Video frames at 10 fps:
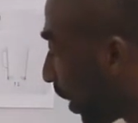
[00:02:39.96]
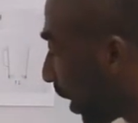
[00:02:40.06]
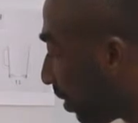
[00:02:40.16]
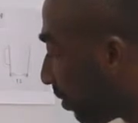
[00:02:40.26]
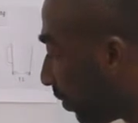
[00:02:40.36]
we
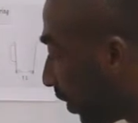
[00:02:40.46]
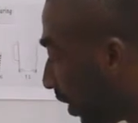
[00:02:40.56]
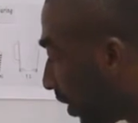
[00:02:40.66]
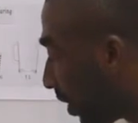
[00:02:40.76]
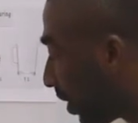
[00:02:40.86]
have
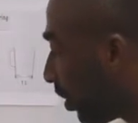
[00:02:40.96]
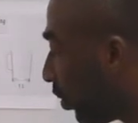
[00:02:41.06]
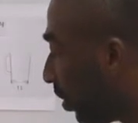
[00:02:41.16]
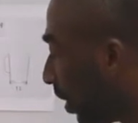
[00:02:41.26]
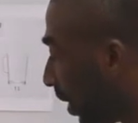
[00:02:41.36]
this
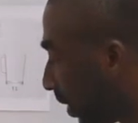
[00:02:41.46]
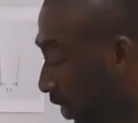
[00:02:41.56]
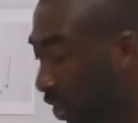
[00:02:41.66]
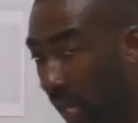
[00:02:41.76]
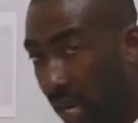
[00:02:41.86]

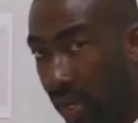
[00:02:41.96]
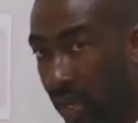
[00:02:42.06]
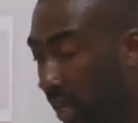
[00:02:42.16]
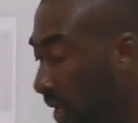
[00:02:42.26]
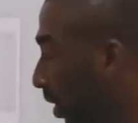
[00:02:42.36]
jug
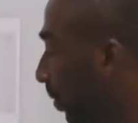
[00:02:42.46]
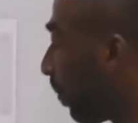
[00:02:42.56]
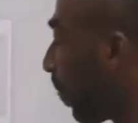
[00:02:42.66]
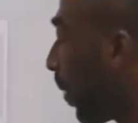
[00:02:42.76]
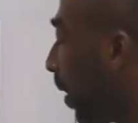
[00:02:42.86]
here.